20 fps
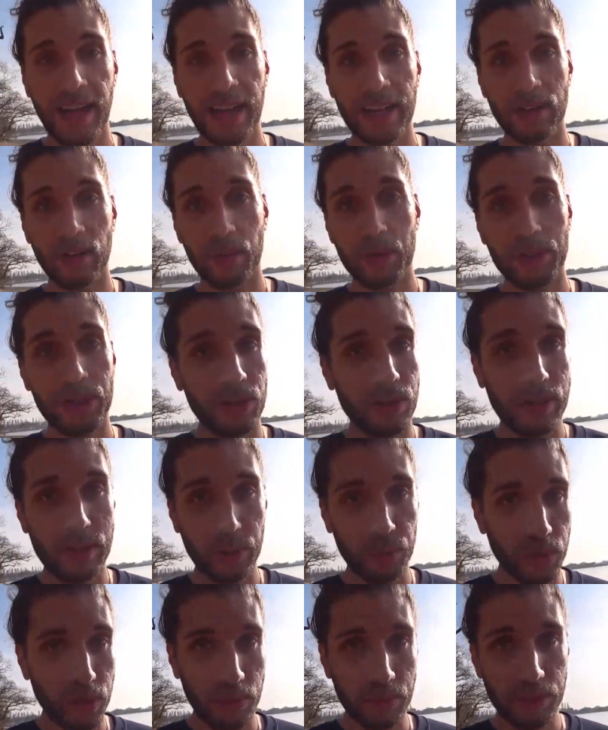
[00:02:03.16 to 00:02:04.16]
and
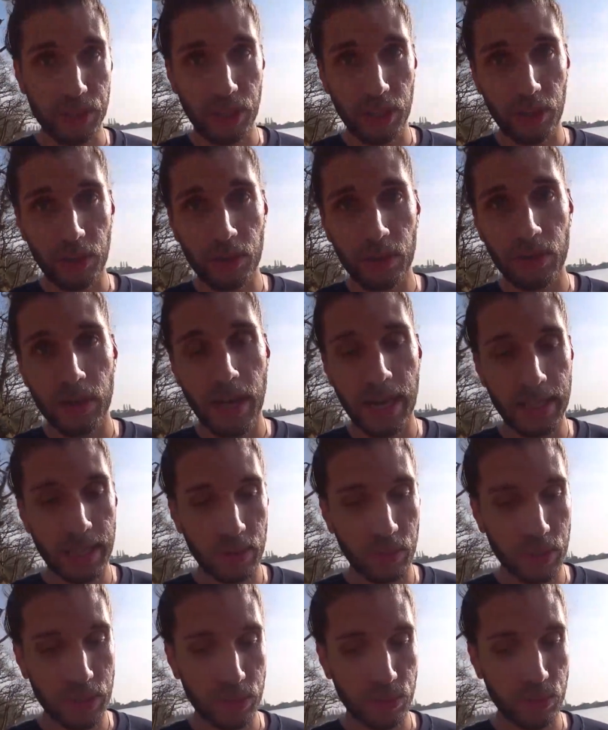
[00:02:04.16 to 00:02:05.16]
opportunities will come to you. And
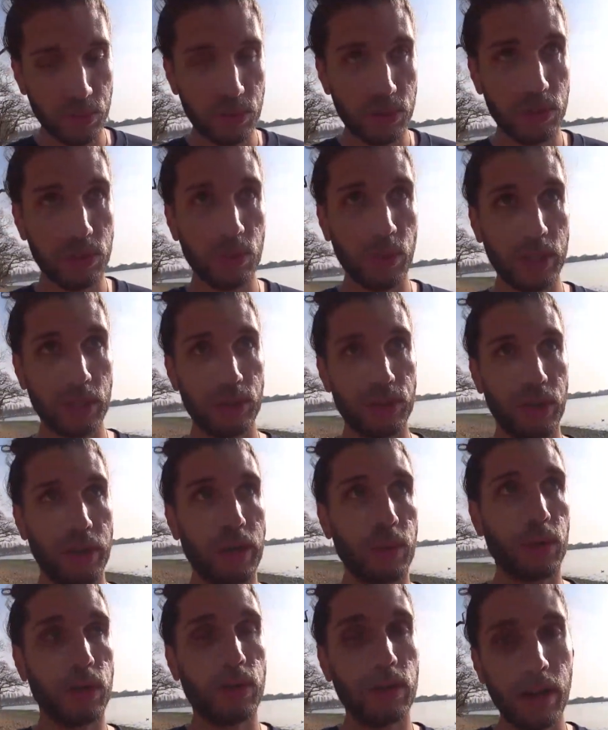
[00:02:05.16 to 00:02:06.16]
then when you when you're
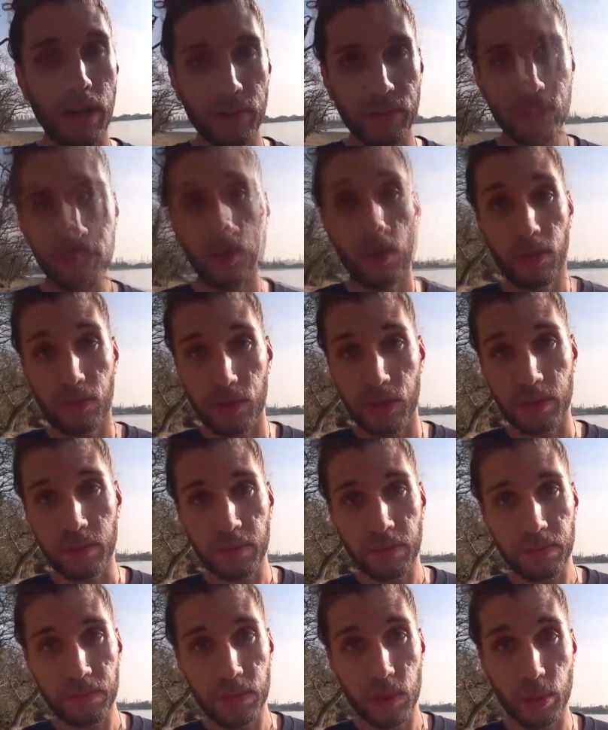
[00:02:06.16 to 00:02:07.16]
doing what you love, often
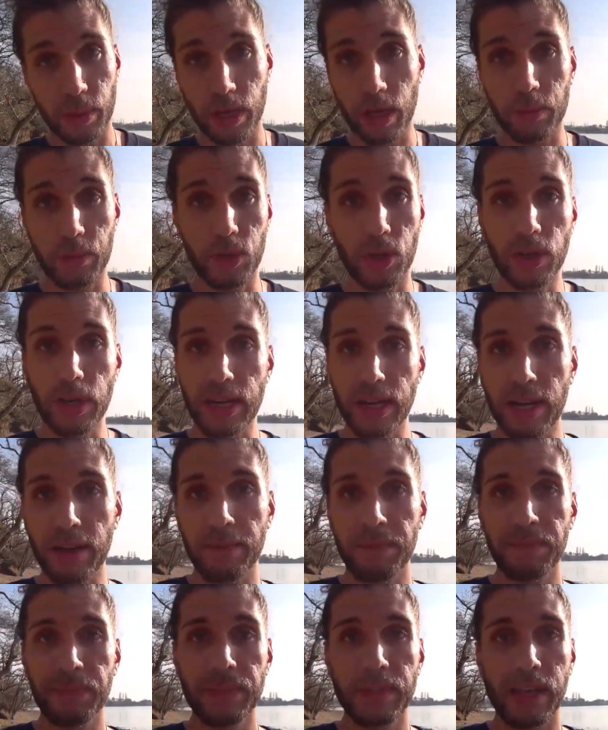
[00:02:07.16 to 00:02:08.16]
you become good at
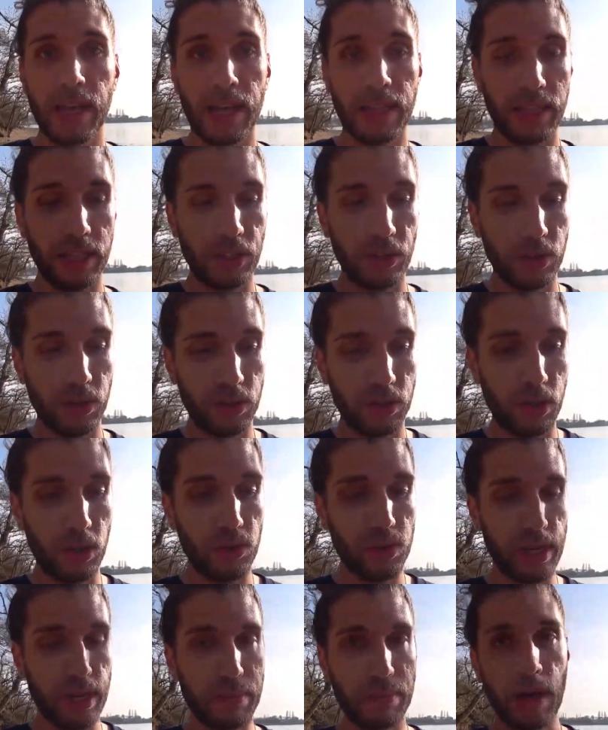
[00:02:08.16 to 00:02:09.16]
it, and then you can
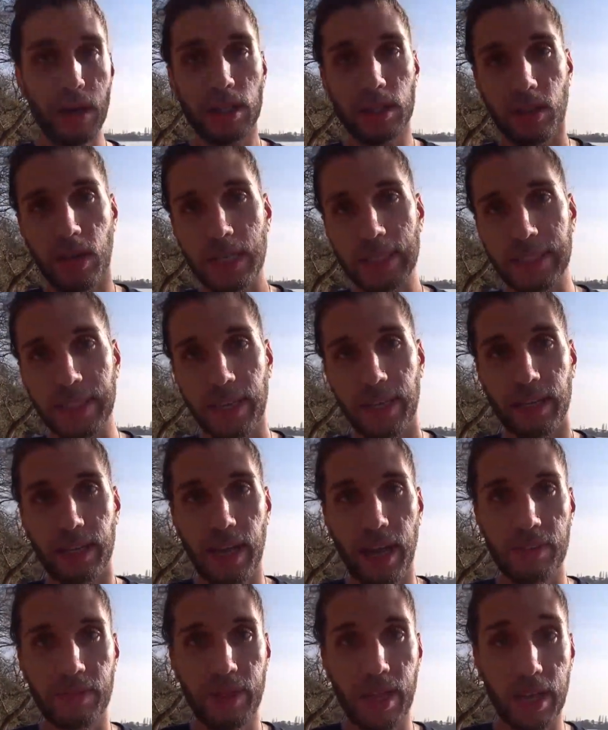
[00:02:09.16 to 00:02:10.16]
usually monetize it
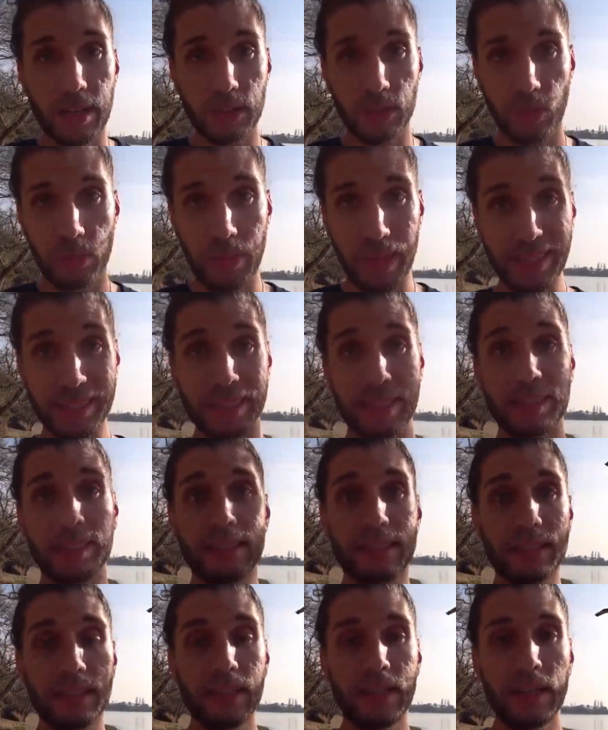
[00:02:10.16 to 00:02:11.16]
and have that as your
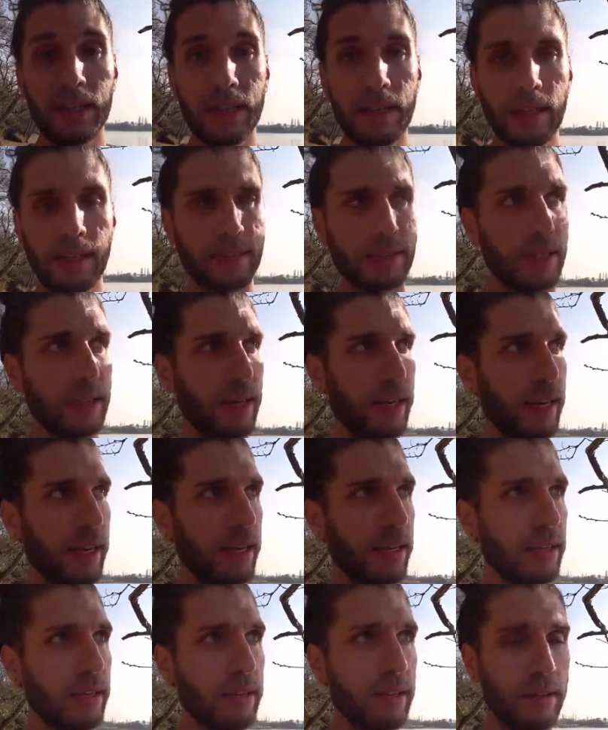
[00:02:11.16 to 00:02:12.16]
business. And
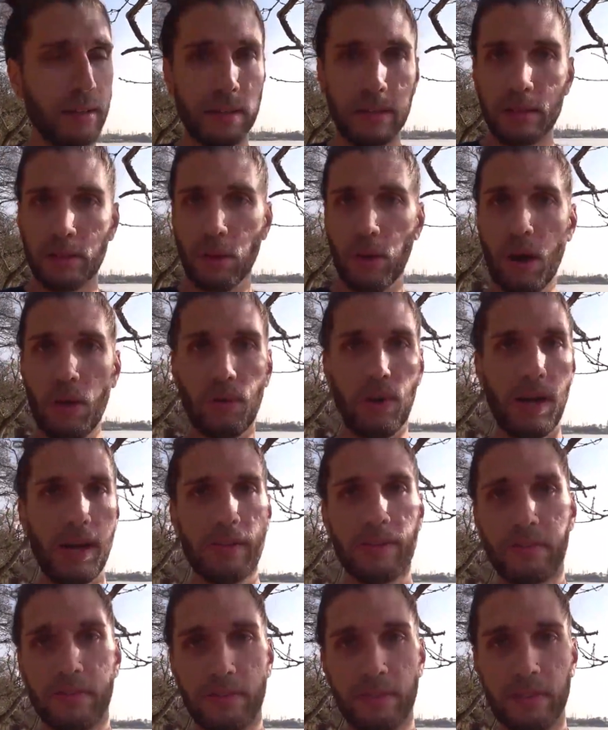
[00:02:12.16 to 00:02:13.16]
suddenly, your whole
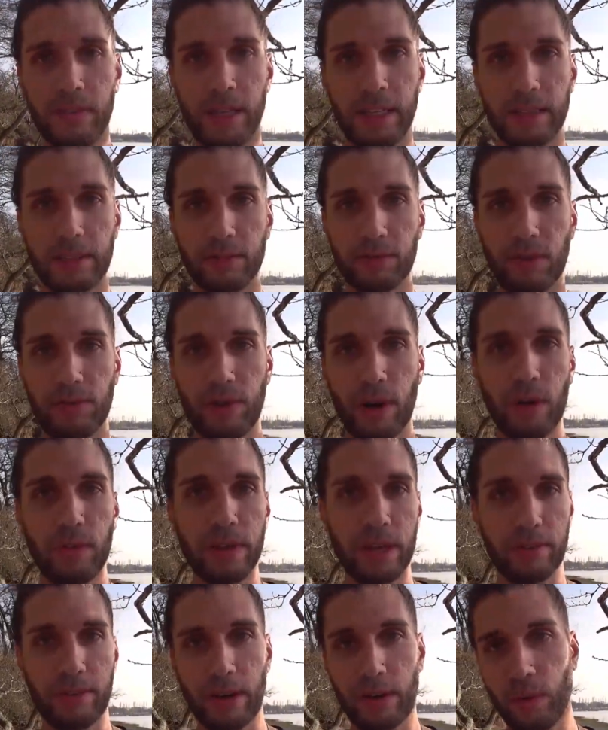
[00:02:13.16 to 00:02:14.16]
life is
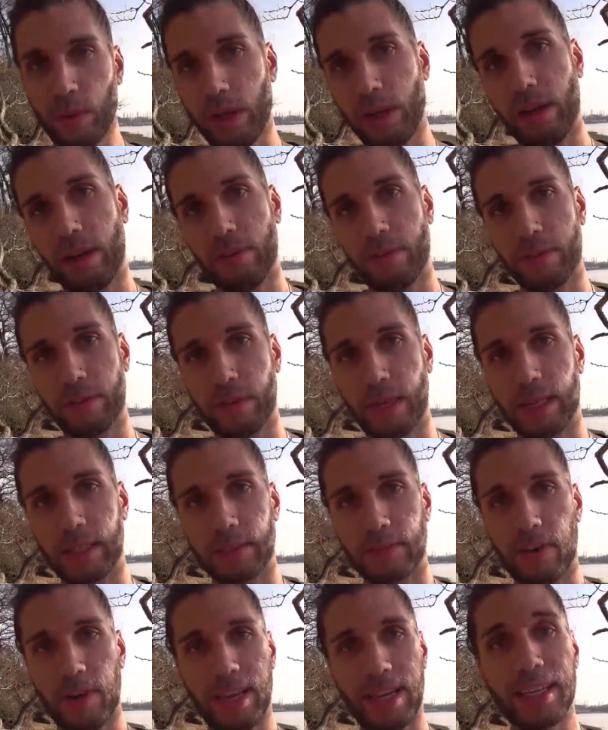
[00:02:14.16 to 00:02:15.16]
revolving around what you love, and
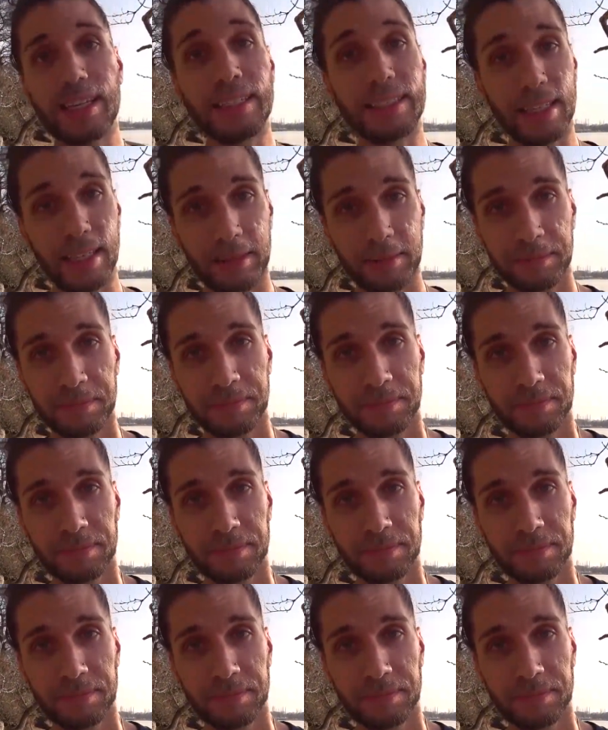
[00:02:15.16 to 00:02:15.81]
it's very easy.